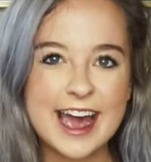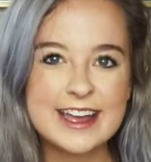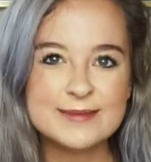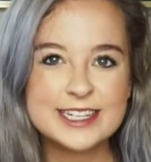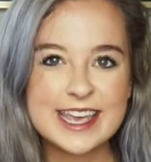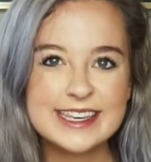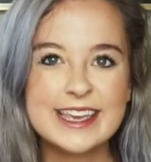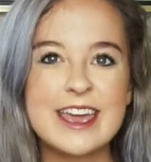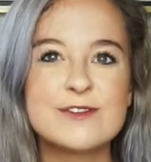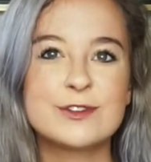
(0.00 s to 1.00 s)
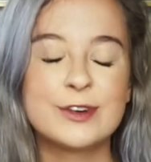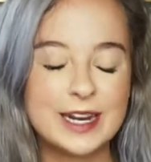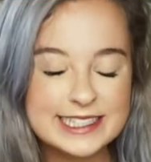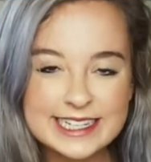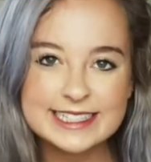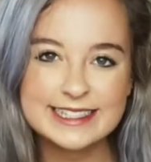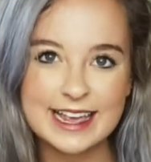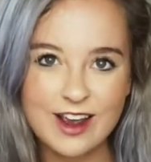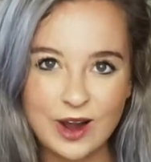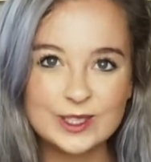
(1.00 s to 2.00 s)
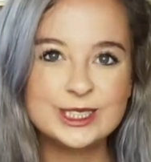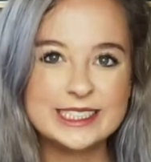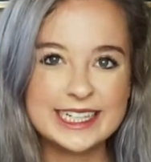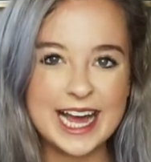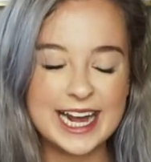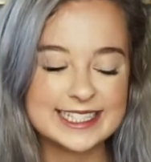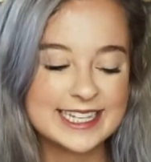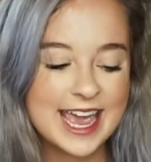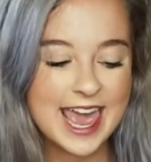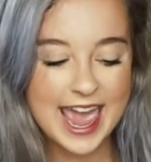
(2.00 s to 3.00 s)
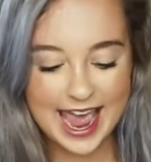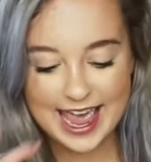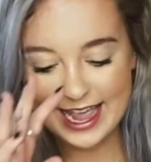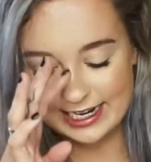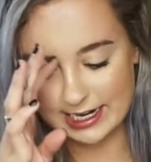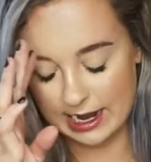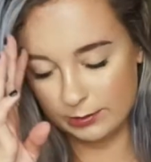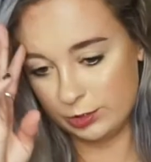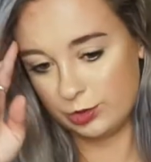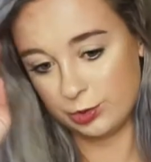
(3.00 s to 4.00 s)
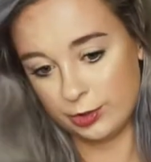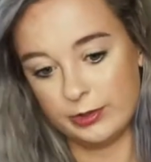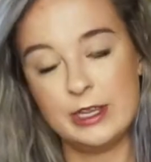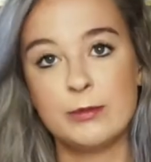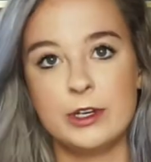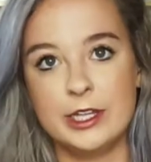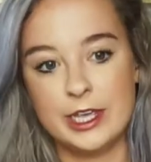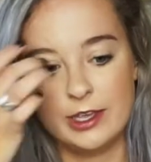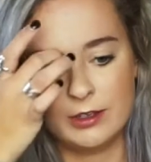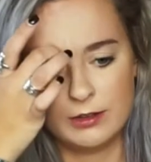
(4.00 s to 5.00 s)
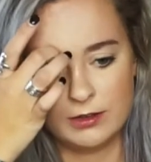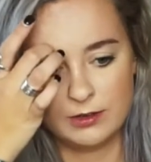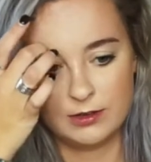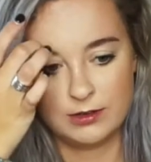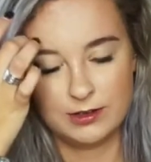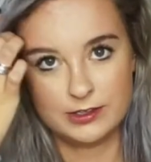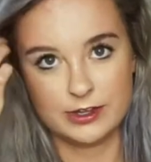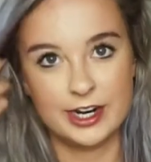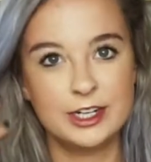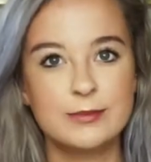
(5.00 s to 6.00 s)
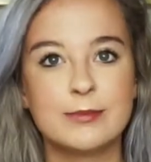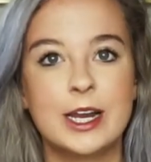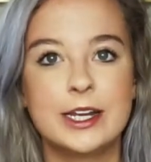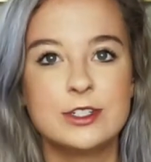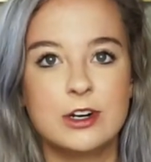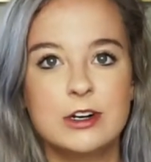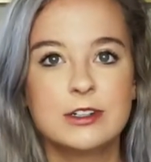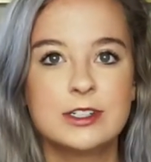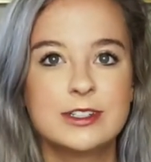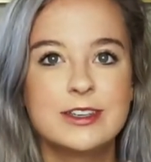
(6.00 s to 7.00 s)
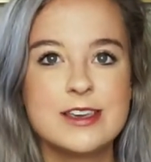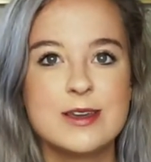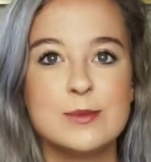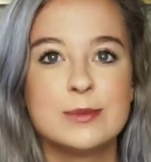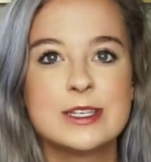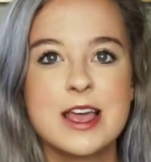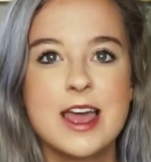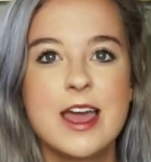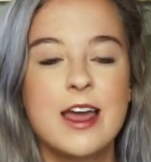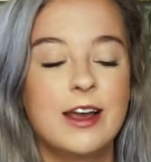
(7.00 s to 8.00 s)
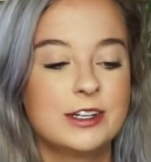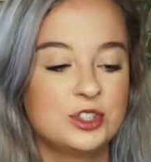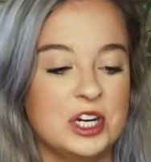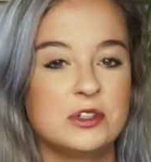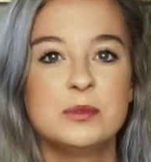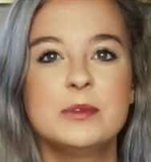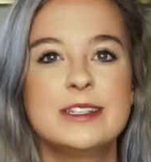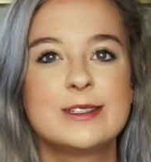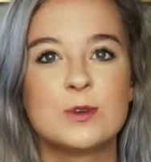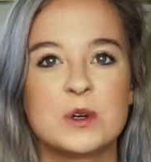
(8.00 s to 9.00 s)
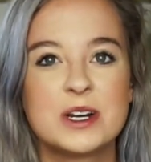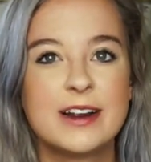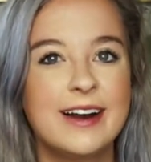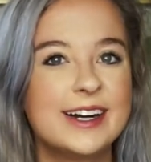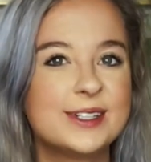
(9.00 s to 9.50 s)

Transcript: I am taking a forensic psychology class, and I'm truly really, sorry, my dog keeps trying to open this door.